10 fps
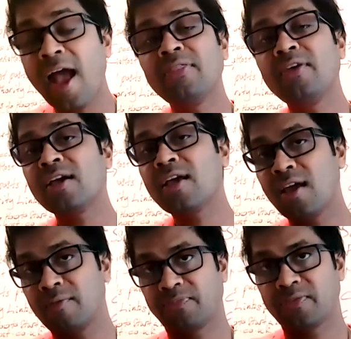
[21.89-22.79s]
And then
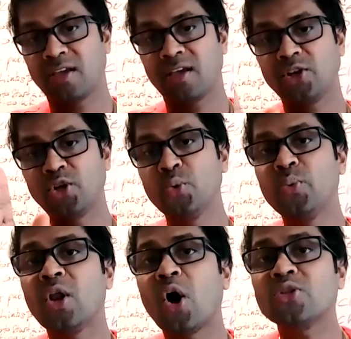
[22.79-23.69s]
again, you
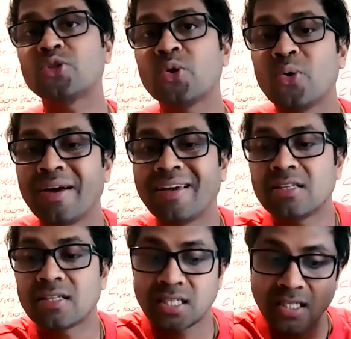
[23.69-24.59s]
will also
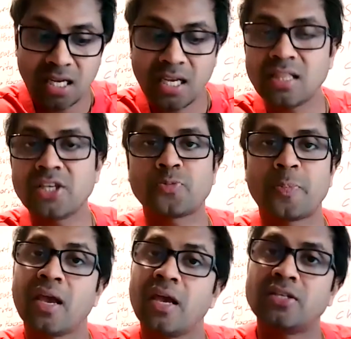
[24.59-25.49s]
see in this
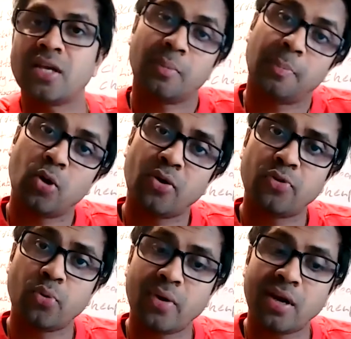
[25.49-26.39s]
page at the below,
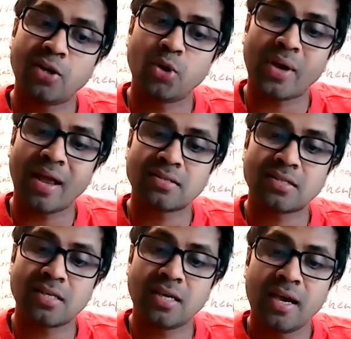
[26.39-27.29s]
if you read, you can
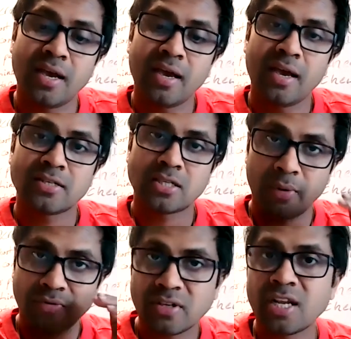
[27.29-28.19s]
see
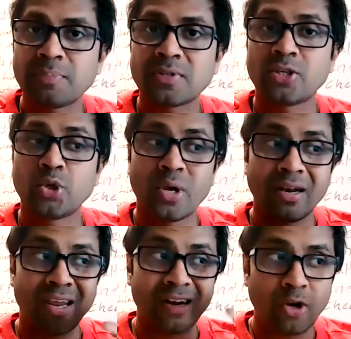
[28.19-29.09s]
some of the tips that you
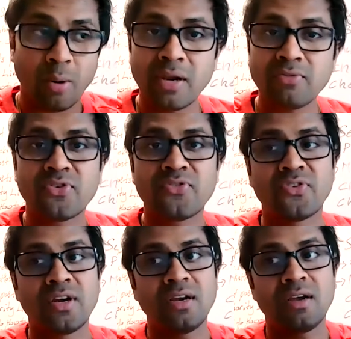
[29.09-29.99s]
can get a domain for
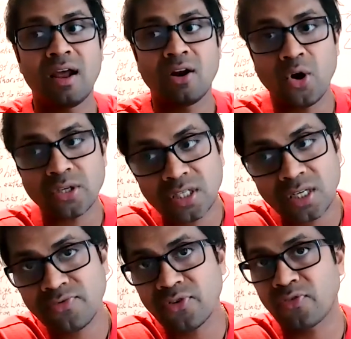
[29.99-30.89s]
free and
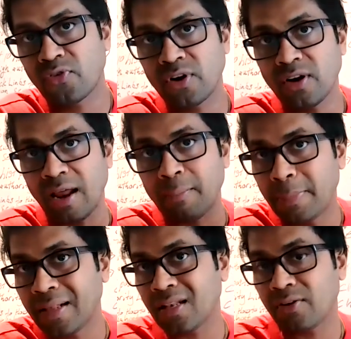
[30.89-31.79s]
hosting for free and
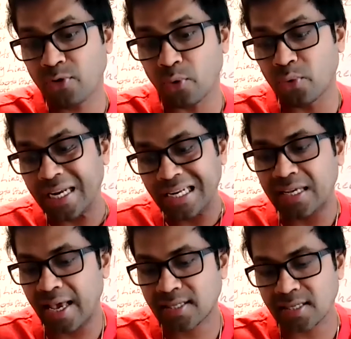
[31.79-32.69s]
build if you're
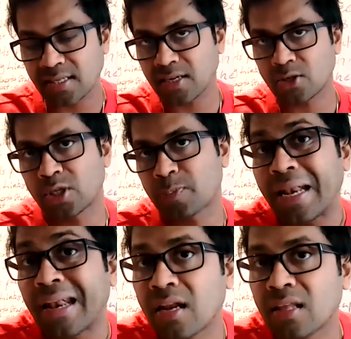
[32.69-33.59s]
really hesitant to
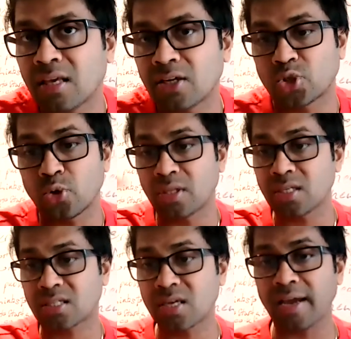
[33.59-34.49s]
spend anything. So
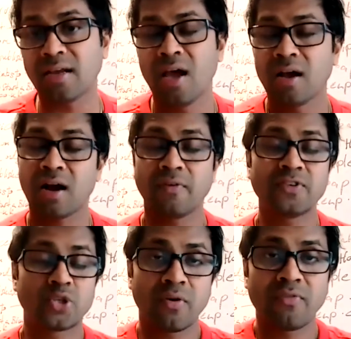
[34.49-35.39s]
this guide
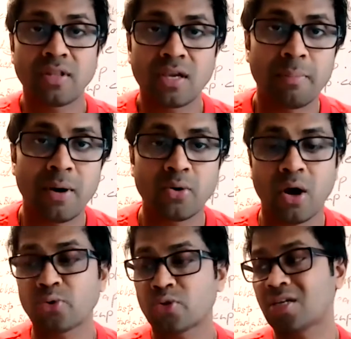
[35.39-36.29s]
covers you everything about
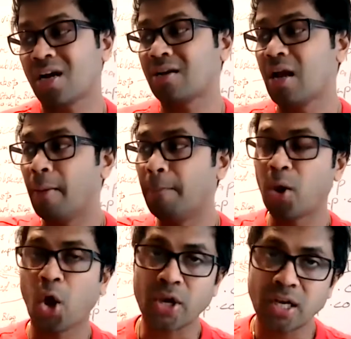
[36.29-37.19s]
how to start
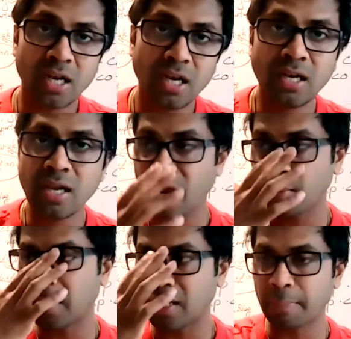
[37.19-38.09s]
blogging in India
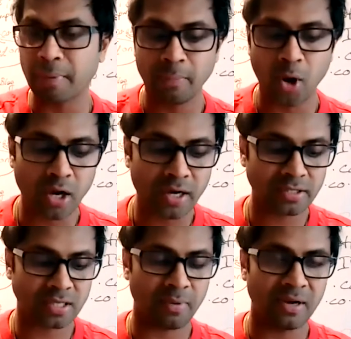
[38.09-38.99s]
and pick up a
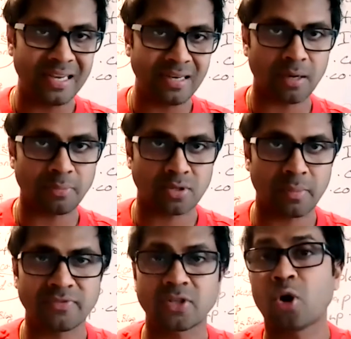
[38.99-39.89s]
blogger. Some are linked up to
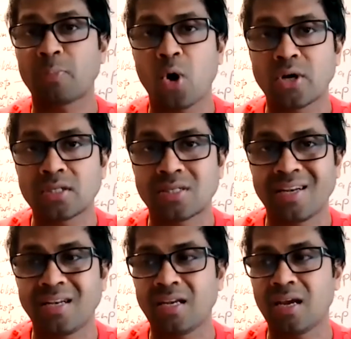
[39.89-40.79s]
some of the top bloggers
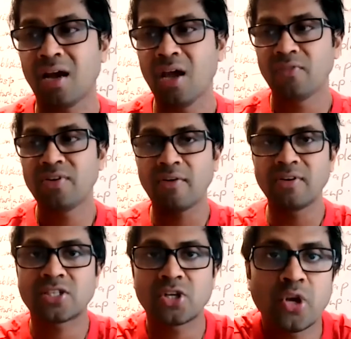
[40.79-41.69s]
in India we have
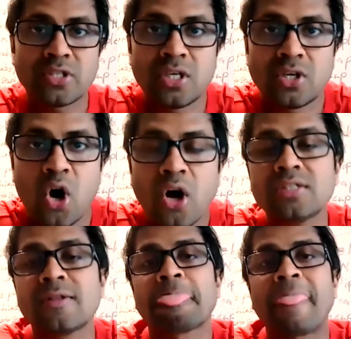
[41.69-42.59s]
listed on
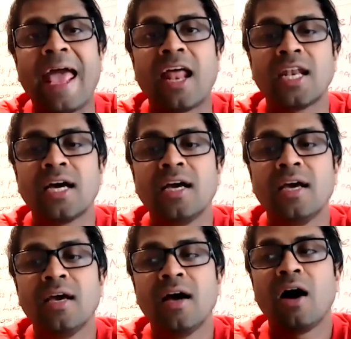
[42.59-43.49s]
SeekaHost, and
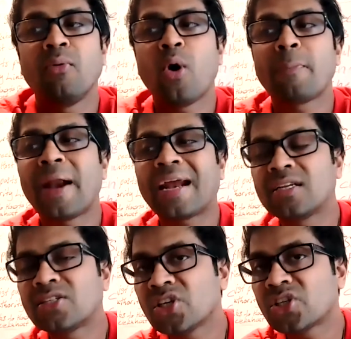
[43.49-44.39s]
what
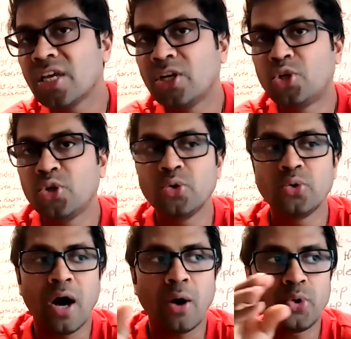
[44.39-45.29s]
practices they
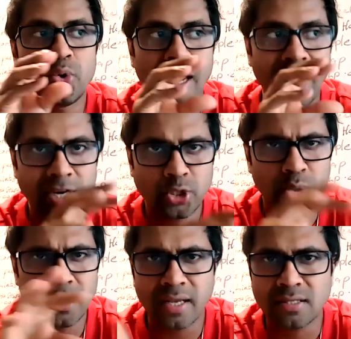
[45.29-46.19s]
do, how you can
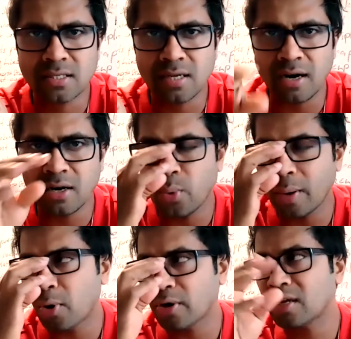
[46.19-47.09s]
actually get started, why
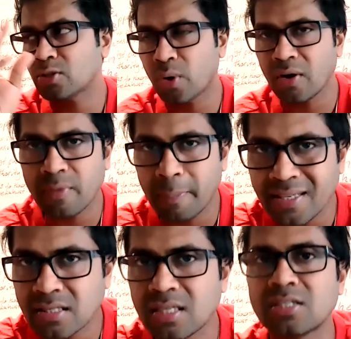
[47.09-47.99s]
blogging is one of the
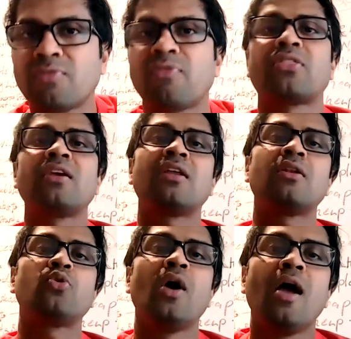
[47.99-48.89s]
best things if you're
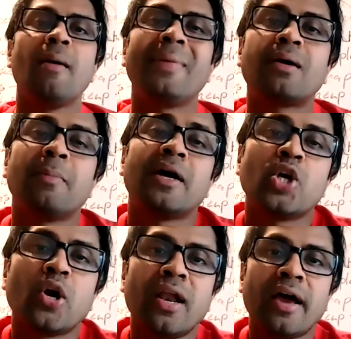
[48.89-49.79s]
thinking to make
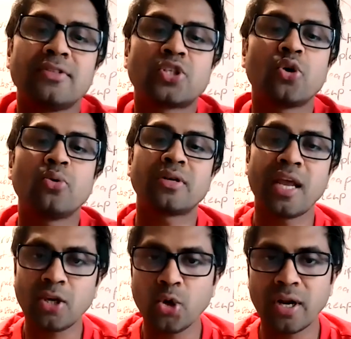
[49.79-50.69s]
money online. So
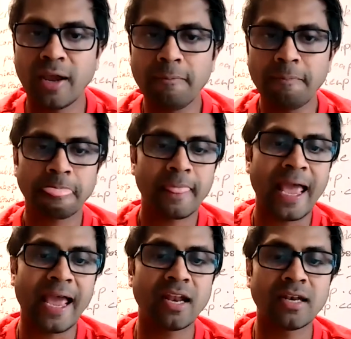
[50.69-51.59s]
take your time
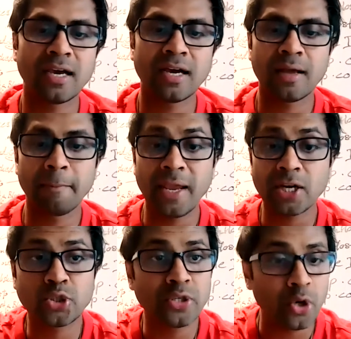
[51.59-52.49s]
and
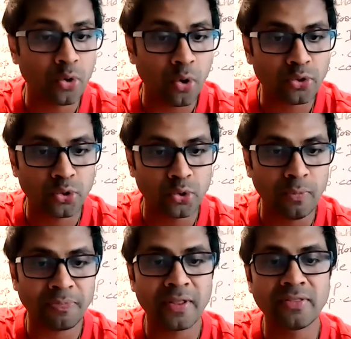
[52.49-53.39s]
make sure you go
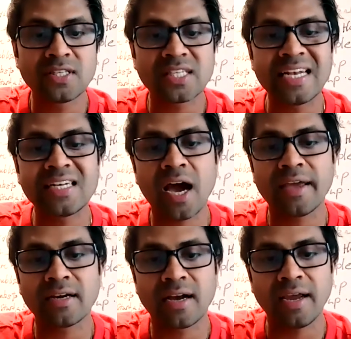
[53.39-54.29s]
through this
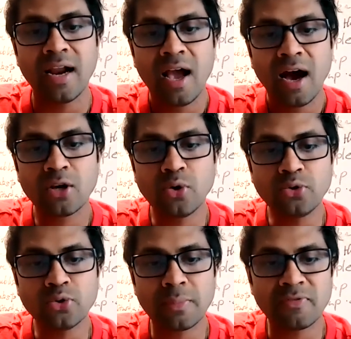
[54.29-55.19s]
entire guide. I'll go
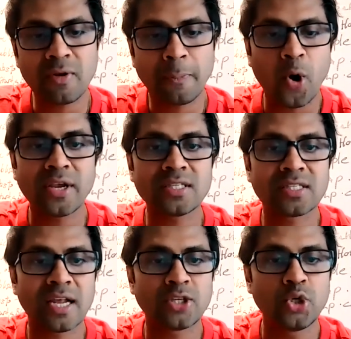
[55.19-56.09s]
through some of the
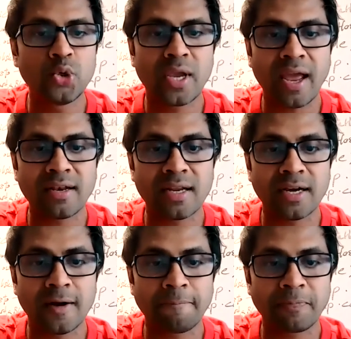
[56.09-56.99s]
points that you
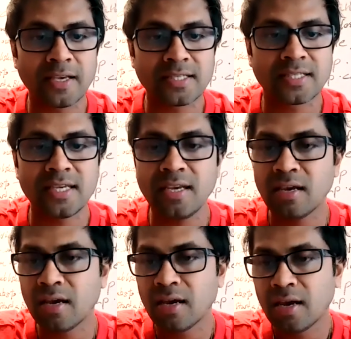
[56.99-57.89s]
can see
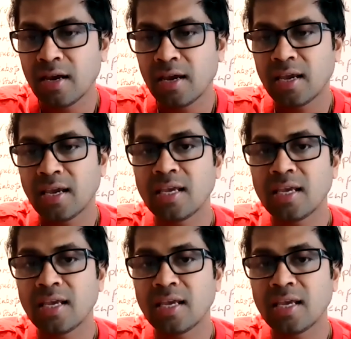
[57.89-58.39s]
in